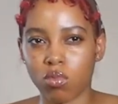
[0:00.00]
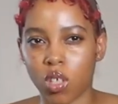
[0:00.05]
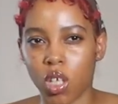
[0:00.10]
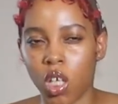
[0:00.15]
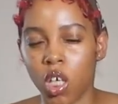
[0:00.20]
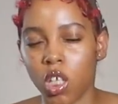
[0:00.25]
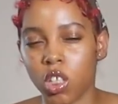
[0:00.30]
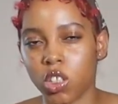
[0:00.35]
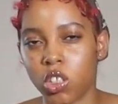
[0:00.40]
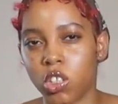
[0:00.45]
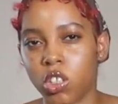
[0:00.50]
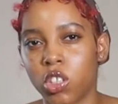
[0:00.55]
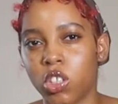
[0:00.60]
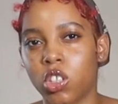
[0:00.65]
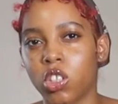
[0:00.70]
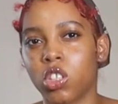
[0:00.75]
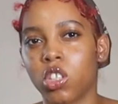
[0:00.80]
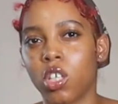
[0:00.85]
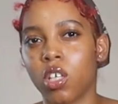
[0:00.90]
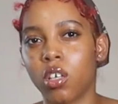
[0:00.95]
a
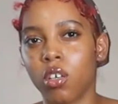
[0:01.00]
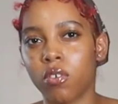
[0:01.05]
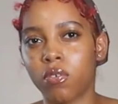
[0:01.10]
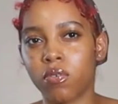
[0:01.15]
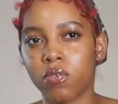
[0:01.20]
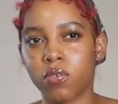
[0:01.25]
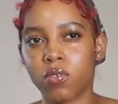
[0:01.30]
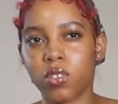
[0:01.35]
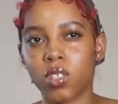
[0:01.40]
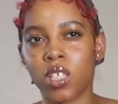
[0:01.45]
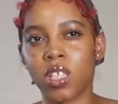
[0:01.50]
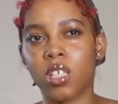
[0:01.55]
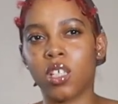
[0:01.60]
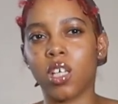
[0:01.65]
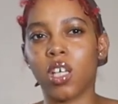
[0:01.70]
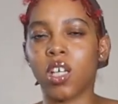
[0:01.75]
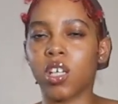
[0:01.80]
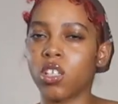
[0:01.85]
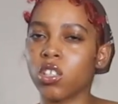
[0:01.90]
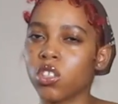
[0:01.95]
shift in
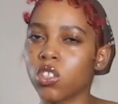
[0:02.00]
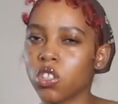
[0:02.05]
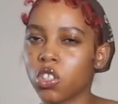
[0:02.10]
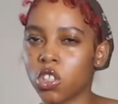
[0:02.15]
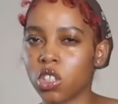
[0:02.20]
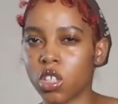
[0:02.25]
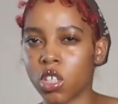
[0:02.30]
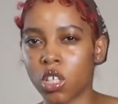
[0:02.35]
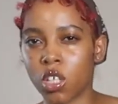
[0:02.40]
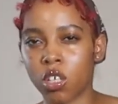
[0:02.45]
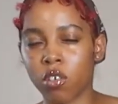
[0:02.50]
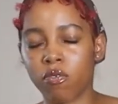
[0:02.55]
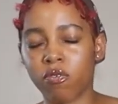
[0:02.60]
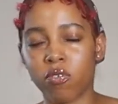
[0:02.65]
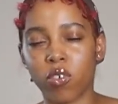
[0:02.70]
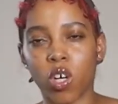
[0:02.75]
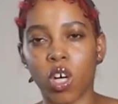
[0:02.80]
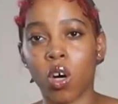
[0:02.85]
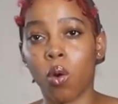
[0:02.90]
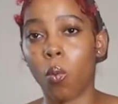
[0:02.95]
energy
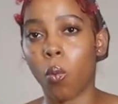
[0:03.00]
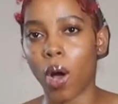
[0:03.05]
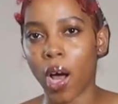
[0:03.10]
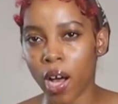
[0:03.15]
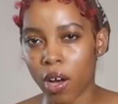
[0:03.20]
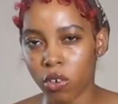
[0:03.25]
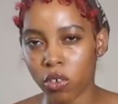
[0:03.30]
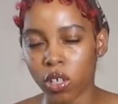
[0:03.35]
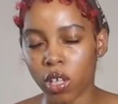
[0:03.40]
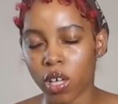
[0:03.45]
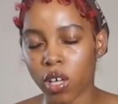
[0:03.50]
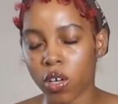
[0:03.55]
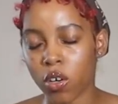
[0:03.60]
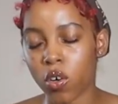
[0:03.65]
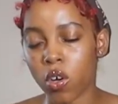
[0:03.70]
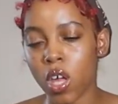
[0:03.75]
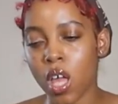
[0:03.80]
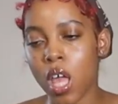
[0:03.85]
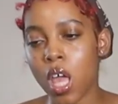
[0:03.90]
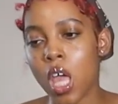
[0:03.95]
for a while
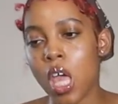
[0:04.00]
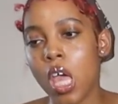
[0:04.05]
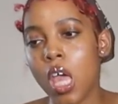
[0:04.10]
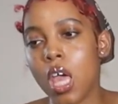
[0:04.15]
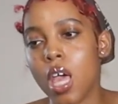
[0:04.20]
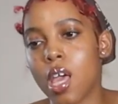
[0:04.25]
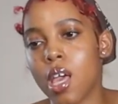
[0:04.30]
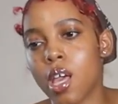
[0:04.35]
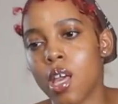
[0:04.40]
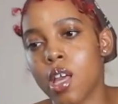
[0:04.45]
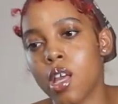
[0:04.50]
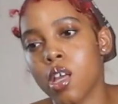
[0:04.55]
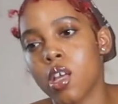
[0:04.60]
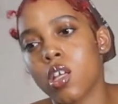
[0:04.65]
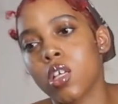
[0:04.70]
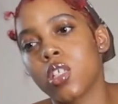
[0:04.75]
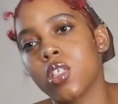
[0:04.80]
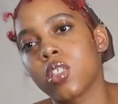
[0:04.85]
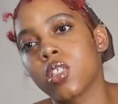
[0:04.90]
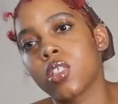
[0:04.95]
now,
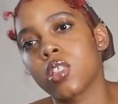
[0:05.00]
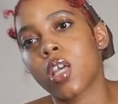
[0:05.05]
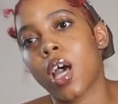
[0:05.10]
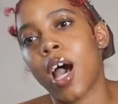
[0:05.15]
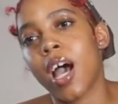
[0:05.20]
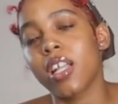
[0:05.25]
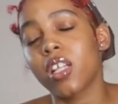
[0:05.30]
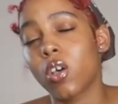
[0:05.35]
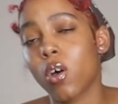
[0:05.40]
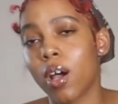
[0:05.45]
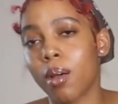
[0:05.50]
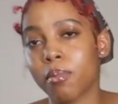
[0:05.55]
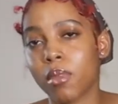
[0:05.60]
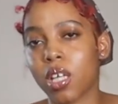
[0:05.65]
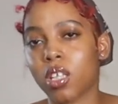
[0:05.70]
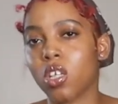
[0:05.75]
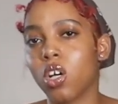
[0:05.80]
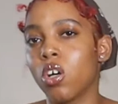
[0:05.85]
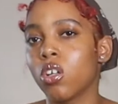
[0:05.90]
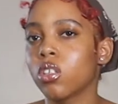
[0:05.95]
and I know I'm
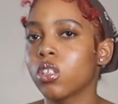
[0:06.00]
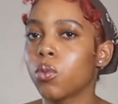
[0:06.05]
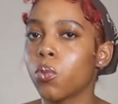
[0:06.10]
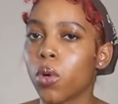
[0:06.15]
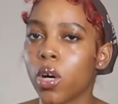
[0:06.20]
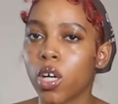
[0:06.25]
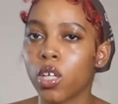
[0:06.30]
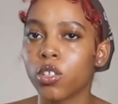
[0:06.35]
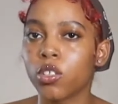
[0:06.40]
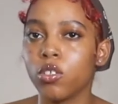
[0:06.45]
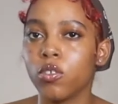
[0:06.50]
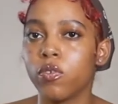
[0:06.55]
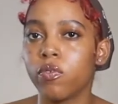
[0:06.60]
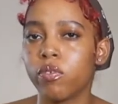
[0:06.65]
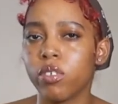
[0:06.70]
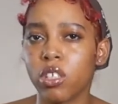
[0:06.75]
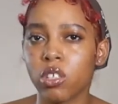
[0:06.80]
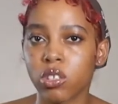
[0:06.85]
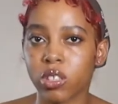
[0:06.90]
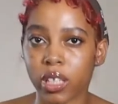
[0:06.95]
not the only one who
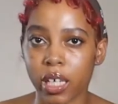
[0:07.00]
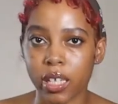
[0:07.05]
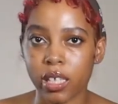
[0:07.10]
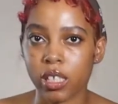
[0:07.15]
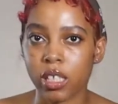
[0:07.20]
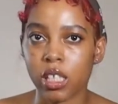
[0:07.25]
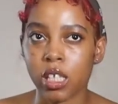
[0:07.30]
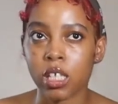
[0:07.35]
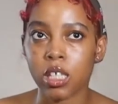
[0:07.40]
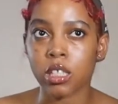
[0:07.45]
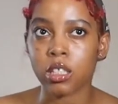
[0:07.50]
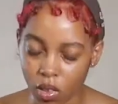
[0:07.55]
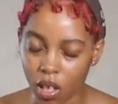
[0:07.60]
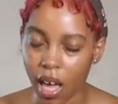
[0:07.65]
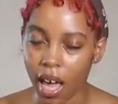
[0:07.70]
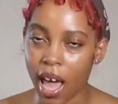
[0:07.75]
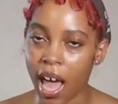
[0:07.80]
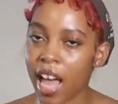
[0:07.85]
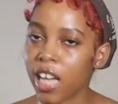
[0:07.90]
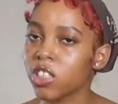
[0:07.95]
feels like this.
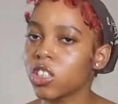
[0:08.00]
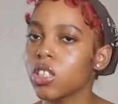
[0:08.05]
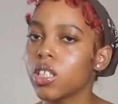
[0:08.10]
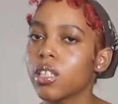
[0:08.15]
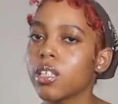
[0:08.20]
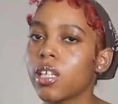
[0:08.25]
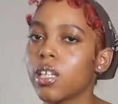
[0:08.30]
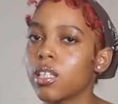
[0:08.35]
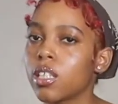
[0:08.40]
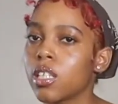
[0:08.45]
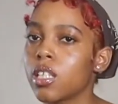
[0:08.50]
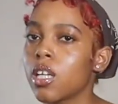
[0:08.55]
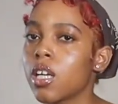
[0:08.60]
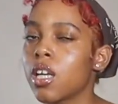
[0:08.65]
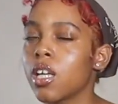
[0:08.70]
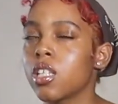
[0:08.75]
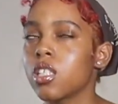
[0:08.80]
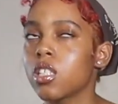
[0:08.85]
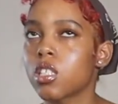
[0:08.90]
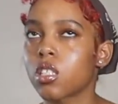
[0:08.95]
I actually think that
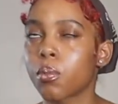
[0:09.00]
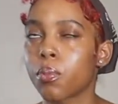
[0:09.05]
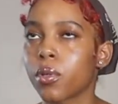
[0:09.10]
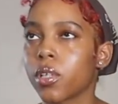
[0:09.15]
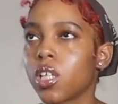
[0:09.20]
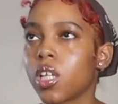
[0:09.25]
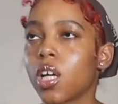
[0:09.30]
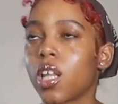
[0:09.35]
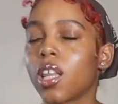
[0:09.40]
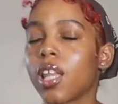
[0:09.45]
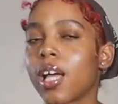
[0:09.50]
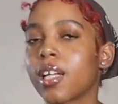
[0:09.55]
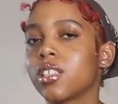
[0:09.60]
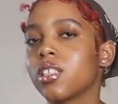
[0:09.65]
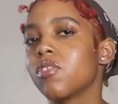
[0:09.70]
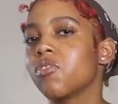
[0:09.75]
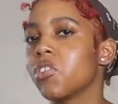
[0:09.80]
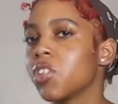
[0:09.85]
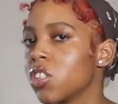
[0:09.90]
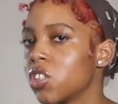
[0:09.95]
it is a pretty
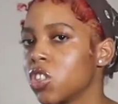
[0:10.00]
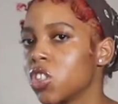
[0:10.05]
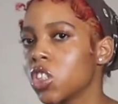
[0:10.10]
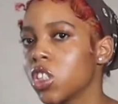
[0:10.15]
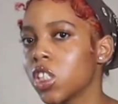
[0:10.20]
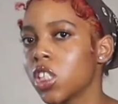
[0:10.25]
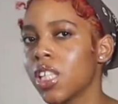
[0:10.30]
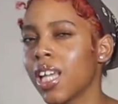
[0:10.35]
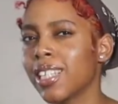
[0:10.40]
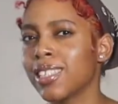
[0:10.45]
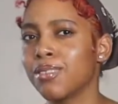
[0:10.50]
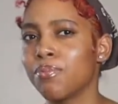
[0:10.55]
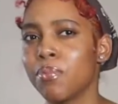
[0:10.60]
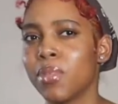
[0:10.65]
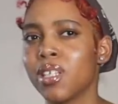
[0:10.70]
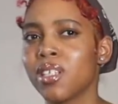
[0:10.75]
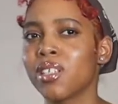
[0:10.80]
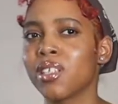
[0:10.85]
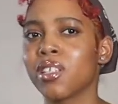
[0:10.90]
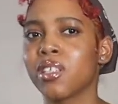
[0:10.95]
collective energy that's
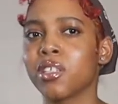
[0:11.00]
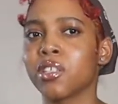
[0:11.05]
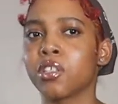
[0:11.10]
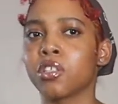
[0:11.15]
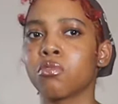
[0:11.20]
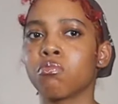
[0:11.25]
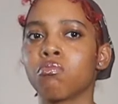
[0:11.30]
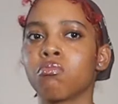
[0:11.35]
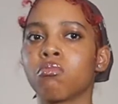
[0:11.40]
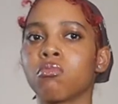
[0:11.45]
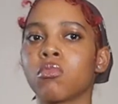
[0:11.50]
been here